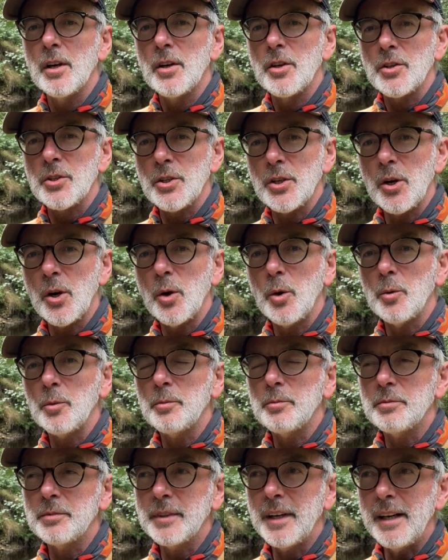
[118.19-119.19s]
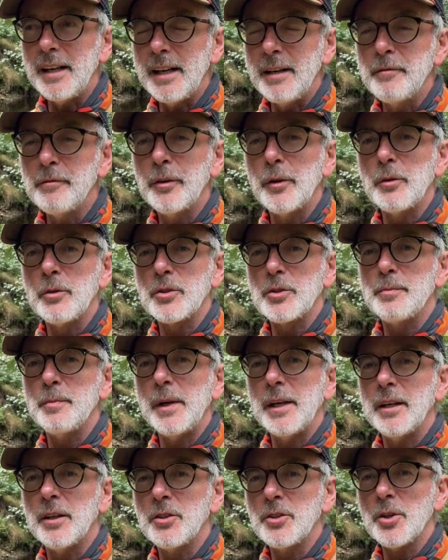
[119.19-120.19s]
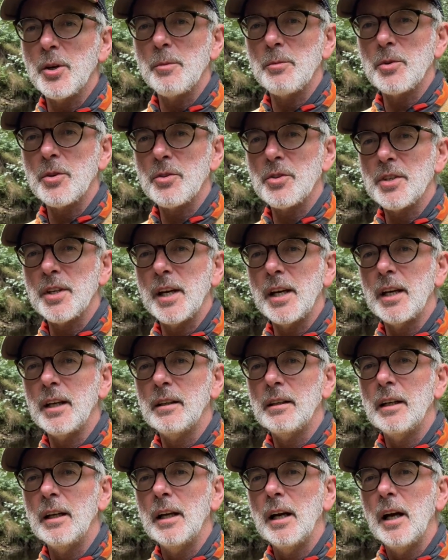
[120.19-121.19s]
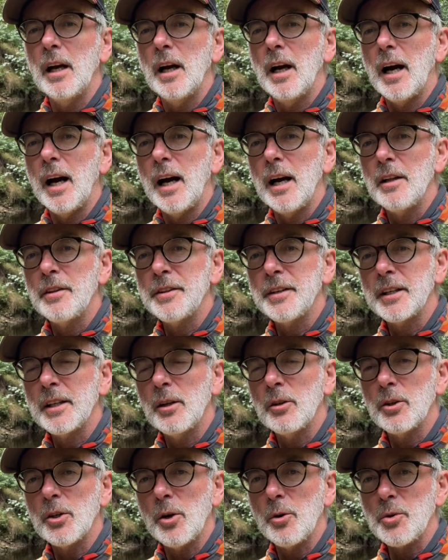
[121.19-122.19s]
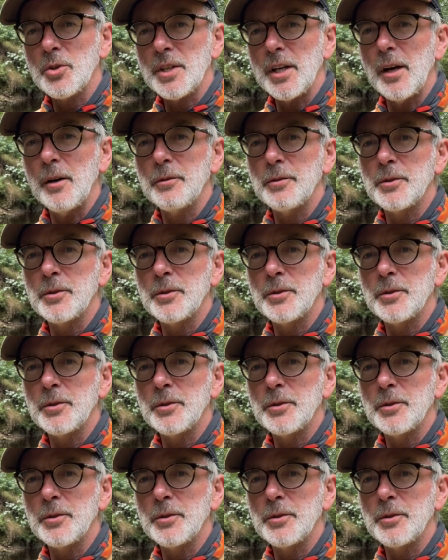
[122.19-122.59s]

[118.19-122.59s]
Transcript: So that influenced me in terms of saying, I think I'll go south